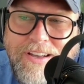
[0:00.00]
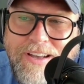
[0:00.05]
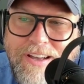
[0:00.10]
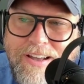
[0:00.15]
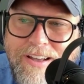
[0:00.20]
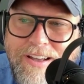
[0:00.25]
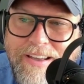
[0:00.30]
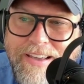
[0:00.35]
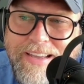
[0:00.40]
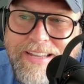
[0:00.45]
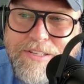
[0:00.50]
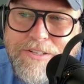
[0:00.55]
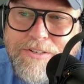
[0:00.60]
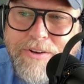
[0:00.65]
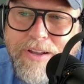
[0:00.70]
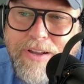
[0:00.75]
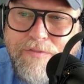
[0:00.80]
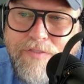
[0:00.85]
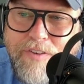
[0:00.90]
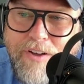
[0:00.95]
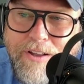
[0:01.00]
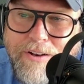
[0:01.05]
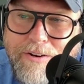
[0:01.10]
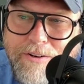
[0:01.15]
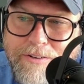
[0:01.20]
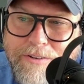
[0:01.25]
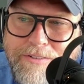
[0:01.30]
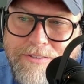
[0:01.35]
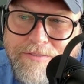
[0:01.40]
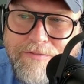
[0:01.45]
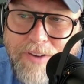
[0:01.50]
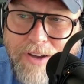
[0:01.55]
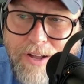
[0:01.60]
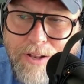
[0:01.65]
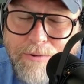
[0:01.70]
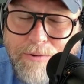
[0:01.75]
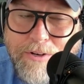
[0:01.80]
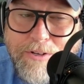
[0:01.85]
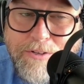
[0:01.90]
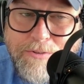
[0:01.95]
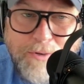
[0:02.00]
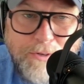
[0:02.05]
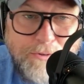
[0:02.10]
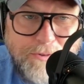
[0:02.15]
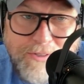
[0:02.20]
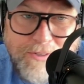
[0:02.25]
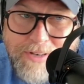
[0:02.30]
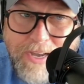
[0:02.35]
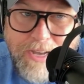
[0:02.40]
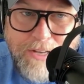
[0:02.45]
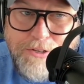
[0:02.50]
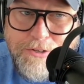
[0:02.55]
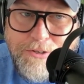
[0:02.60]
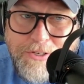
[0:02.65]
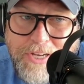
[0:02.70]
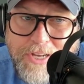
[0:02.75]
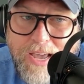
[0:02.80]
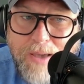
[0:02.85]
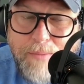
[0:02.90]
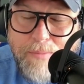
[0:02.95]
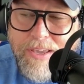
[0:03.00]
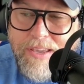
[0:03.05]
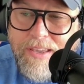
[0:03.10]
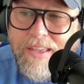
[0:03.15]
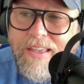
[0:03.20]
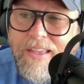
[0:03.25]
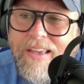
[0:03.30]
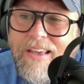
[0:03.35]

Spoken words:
Instagram followers, which was not too shabby.